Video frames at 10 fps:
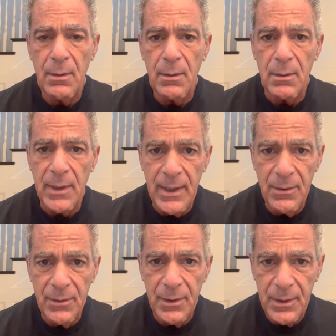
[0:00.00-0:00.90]

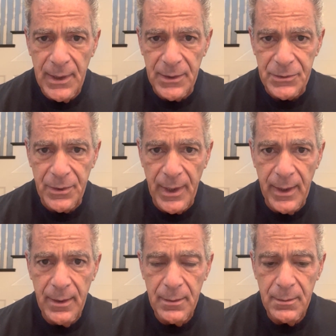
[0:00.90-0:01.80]
Later
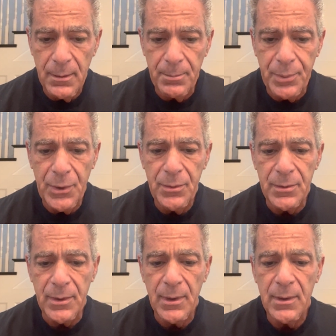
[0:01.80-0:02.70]
yesterday,
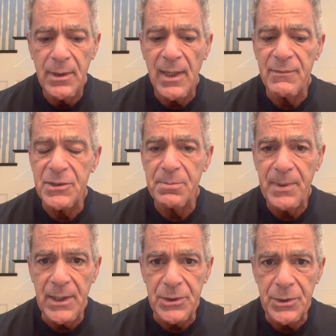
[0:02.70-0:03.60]
Putin gave a
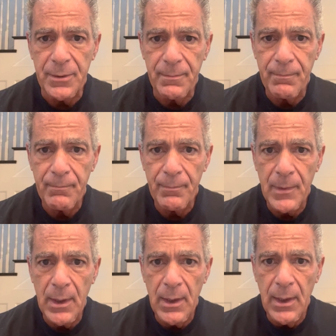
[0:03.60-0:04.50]
speech,
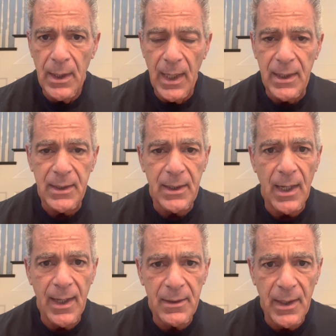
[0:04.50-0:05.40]
and he
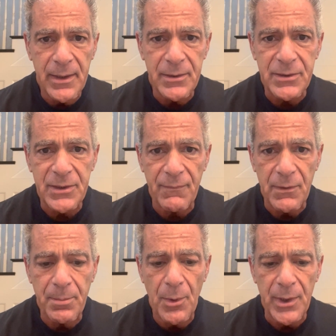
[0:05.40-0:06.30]
highlighted several
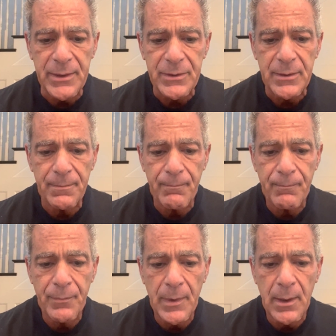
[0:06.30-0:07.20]
points.
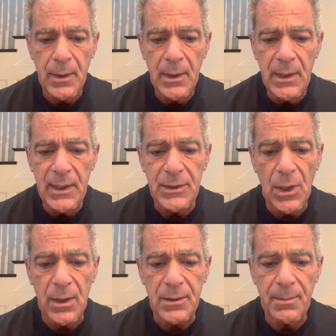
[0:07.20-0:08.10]
He
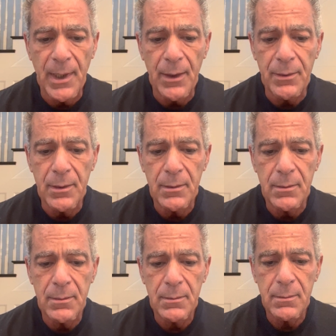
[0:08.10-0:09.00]
talked about
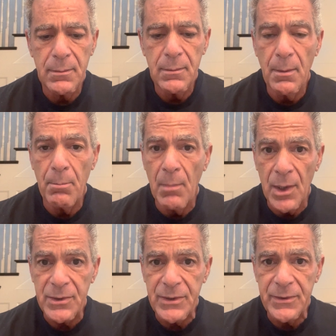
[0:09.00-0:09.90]

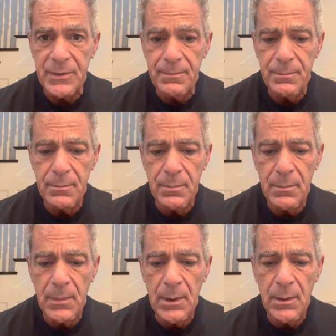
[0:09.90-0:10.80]

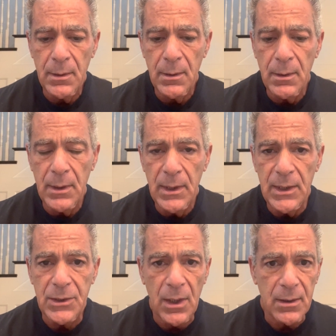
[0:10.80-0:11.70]
Marxism. He
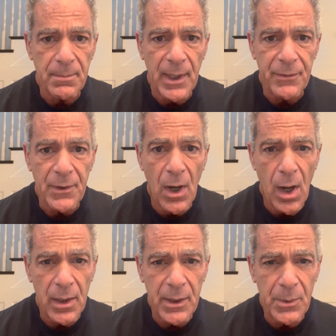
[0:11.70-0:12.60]
talked about the
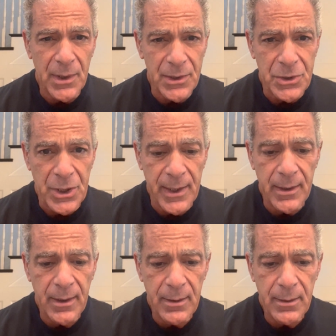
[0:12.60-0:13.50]
Hollywood
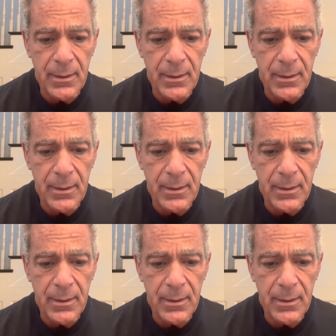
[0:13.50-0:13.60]
agenda.